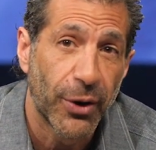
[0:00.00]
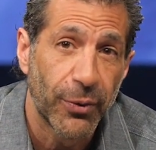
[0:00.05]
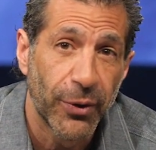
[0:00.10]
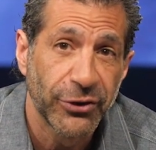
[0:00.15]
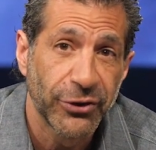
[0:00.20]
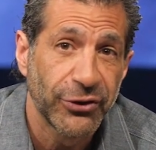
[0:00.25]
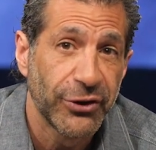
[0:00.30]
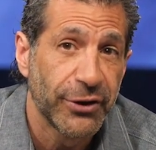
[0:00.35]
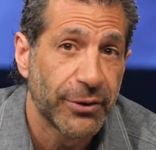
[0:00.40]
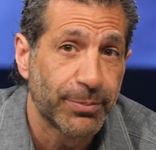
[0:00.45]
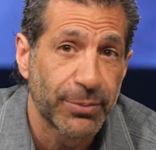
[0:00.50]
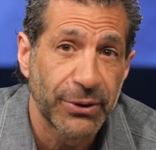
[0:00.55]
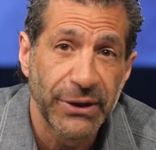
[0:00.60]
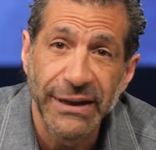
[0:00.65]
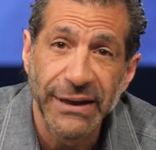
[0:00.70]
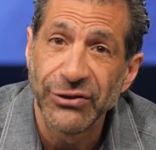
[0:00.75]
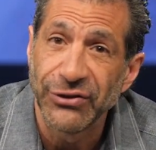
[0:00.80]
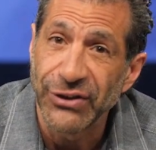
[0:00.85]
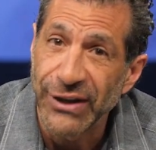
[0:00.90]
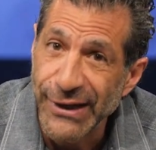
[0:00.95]
I want you to
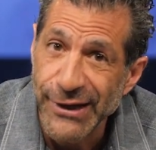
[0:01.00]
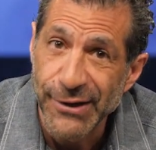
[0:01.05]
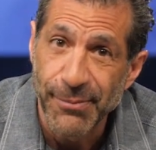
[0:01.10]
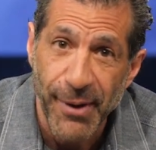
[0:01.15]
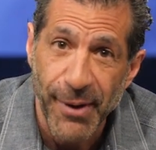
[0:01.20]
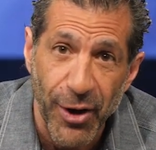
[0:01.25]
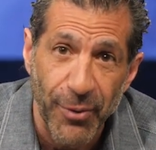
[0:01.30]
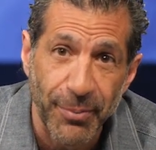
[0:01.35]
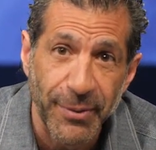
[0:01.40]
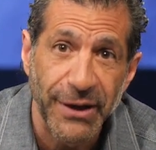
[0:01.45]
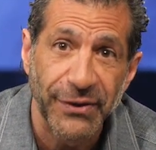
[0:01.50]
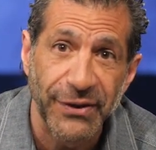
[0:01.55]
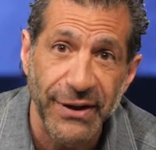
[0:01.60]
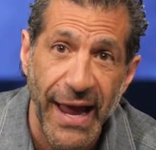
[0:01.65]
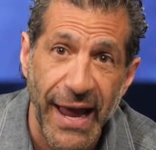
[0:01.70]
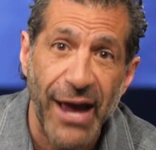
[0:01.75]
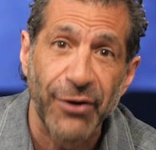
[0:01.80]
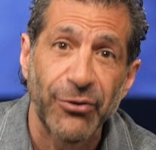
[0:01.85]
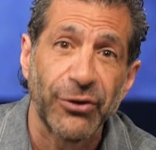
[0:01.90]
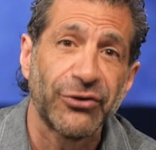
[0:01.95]
please email me at
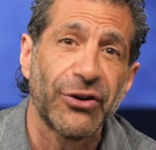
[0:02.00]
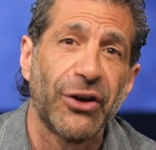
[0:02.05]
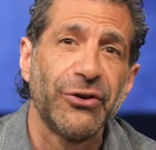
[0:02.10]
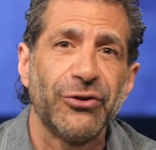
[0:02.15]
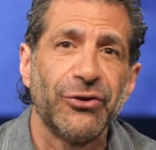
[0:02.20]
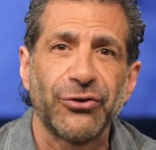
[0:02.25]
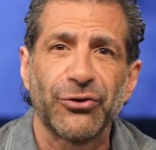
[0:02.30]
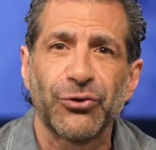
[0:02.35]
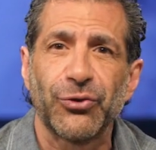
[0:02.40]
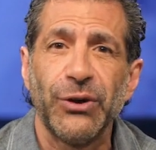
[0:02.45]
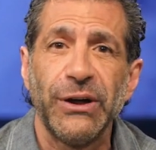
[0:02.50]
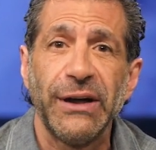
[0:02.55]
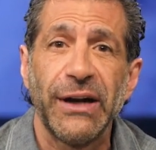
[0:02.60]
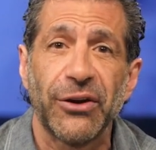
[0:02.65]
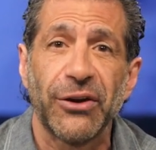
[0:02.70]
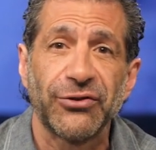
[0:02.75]
the address on your screen.